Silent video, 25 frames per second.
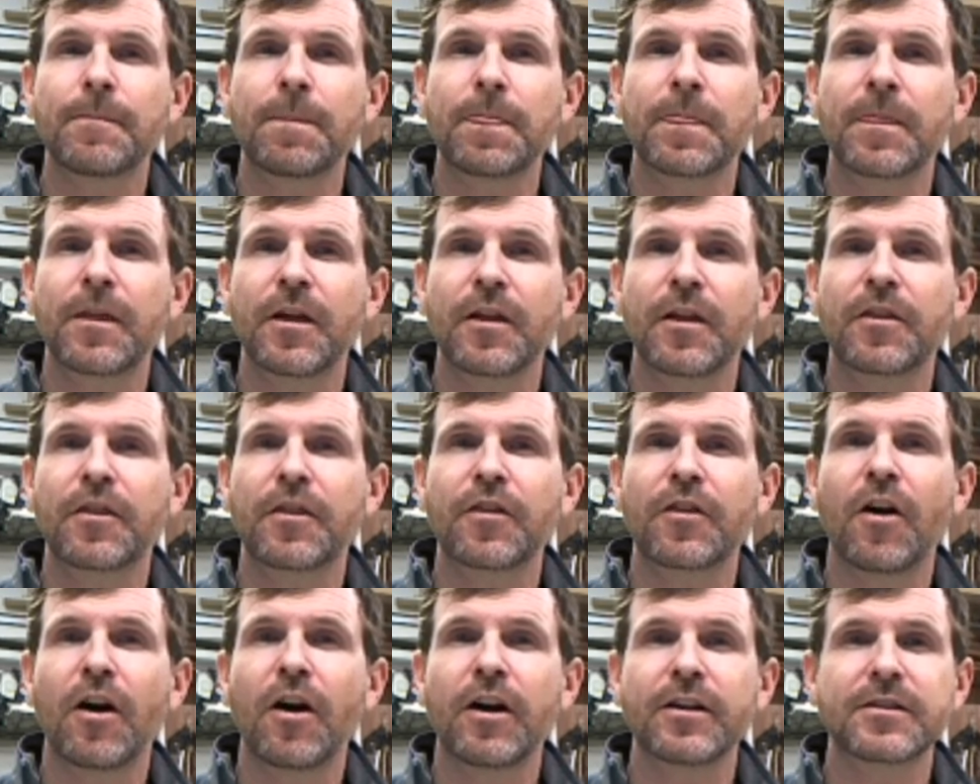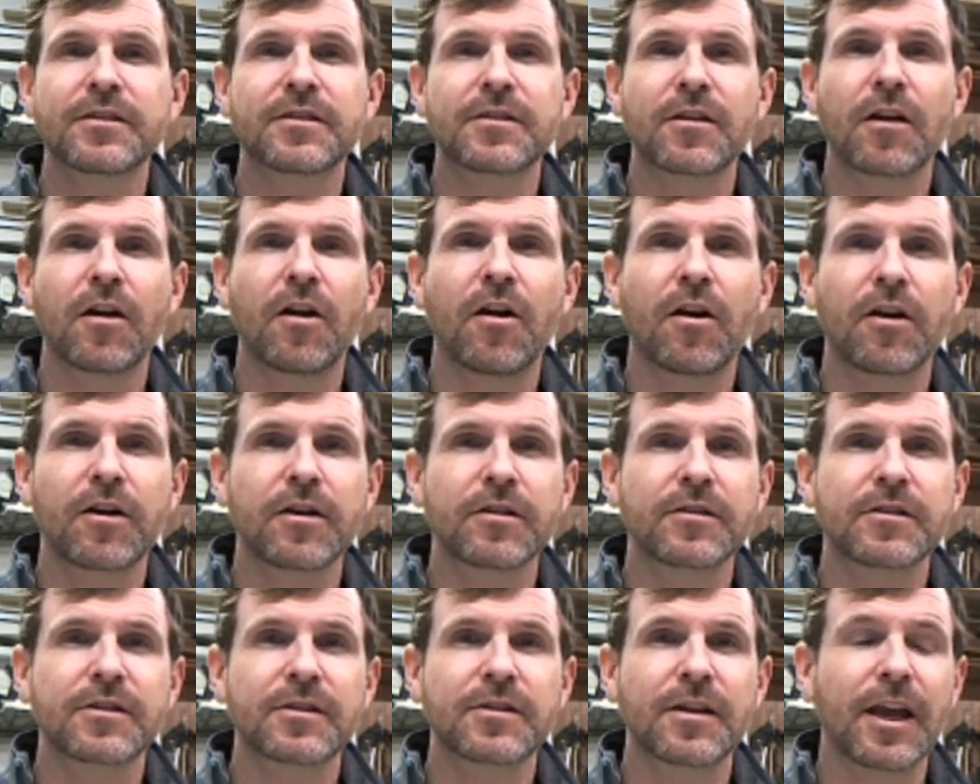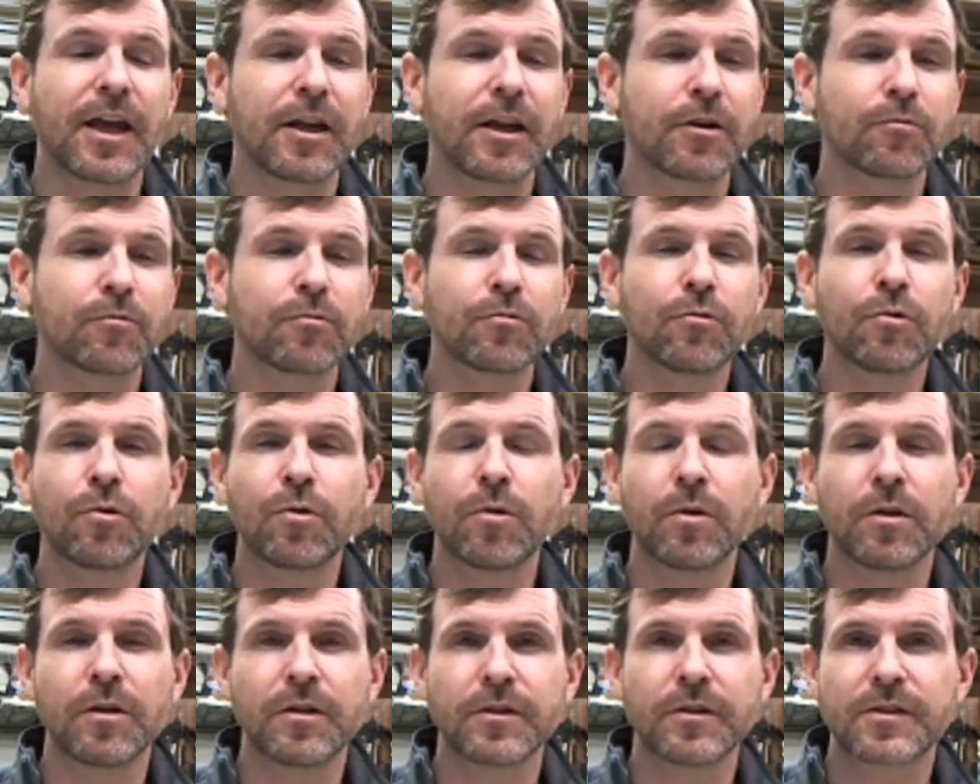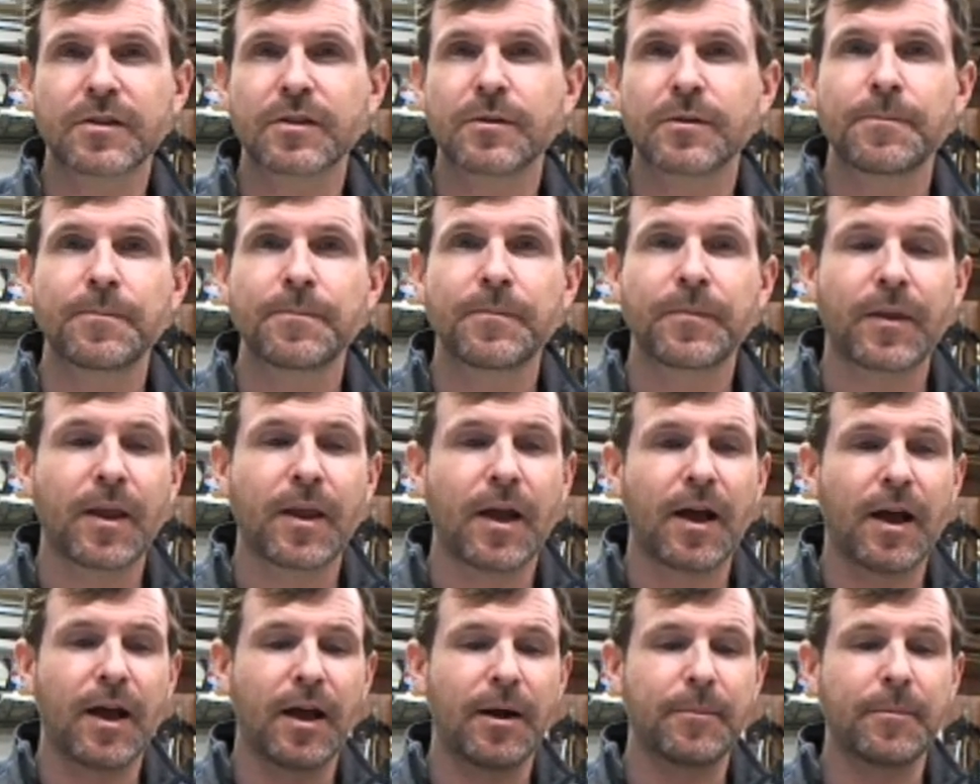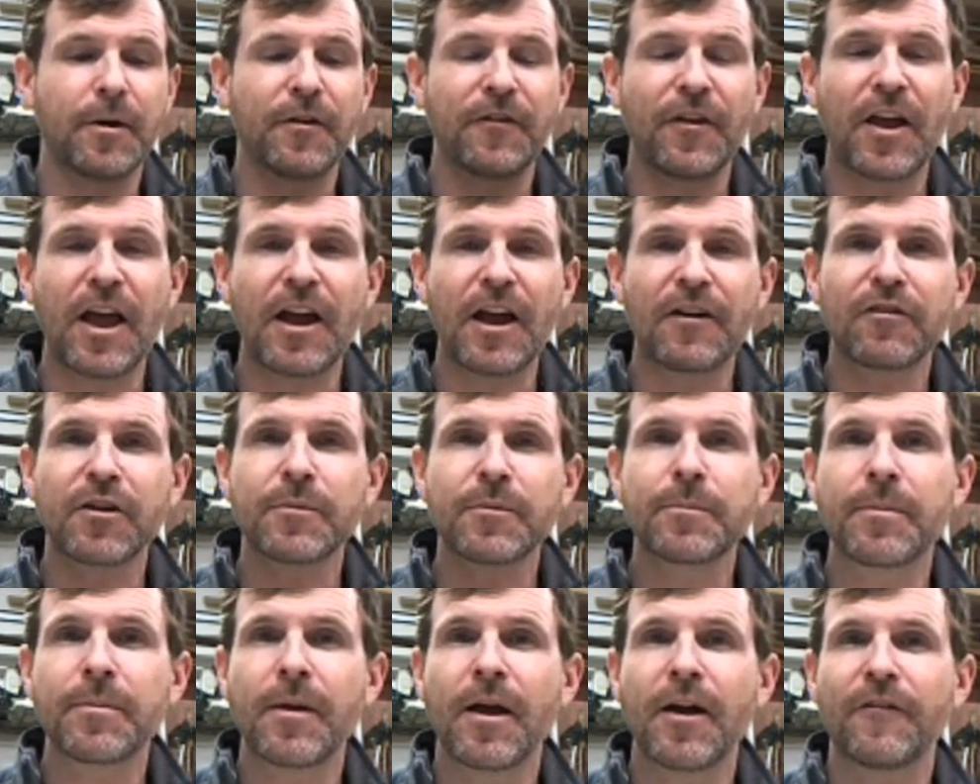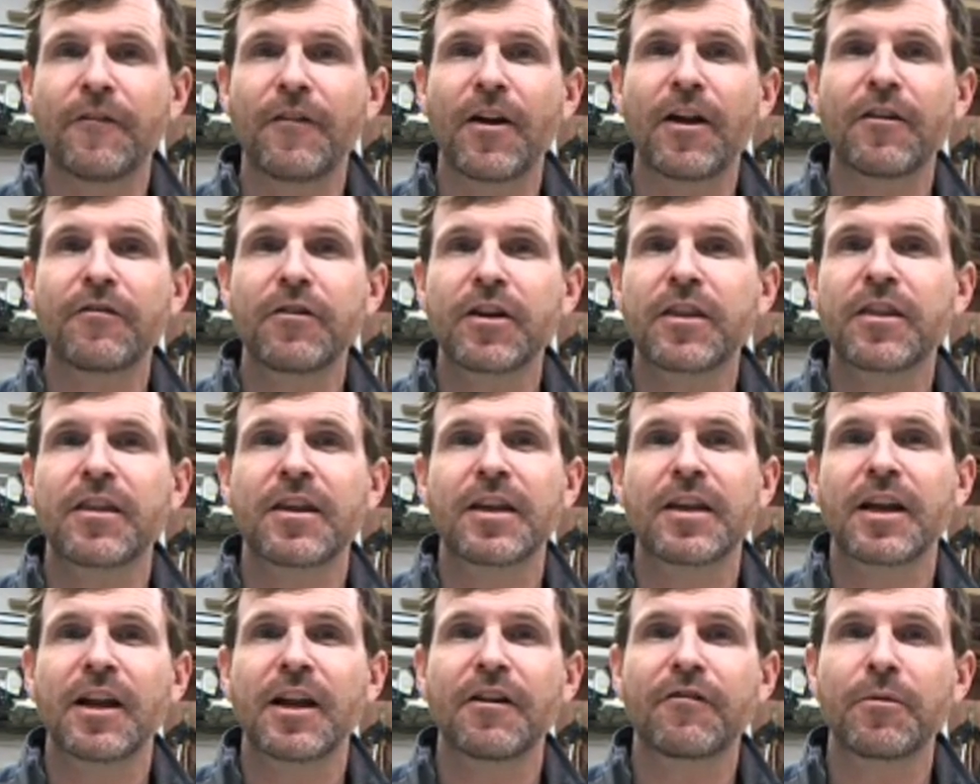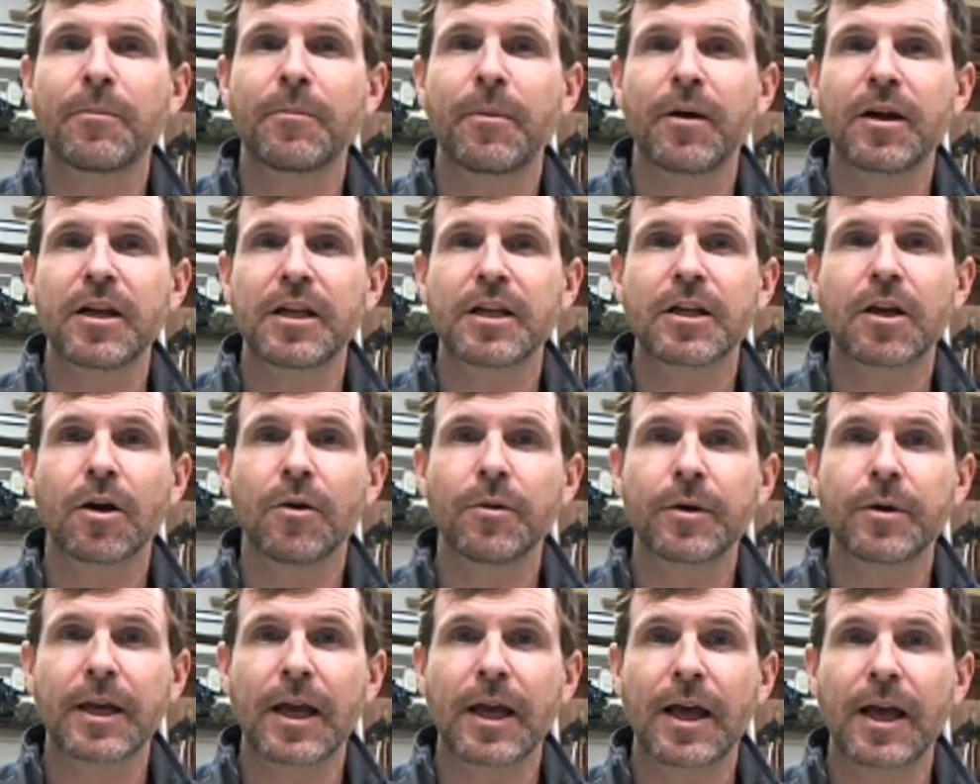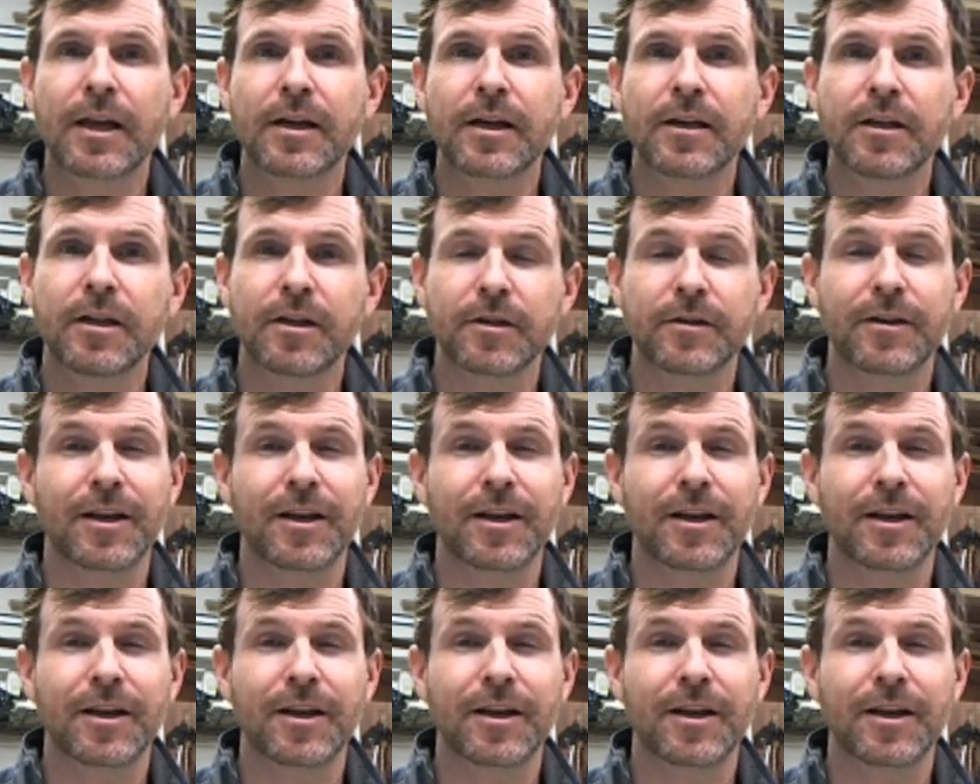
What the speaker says: the thoughts, hearts, and rules of everything and everybody going on here.